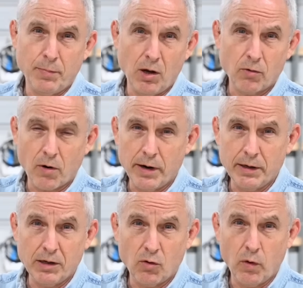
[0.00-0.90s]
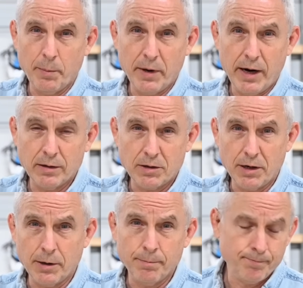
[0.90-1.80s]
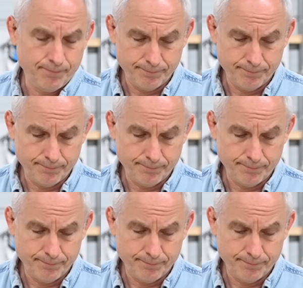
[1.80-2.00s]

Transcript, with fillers: belt grinding equipment out there.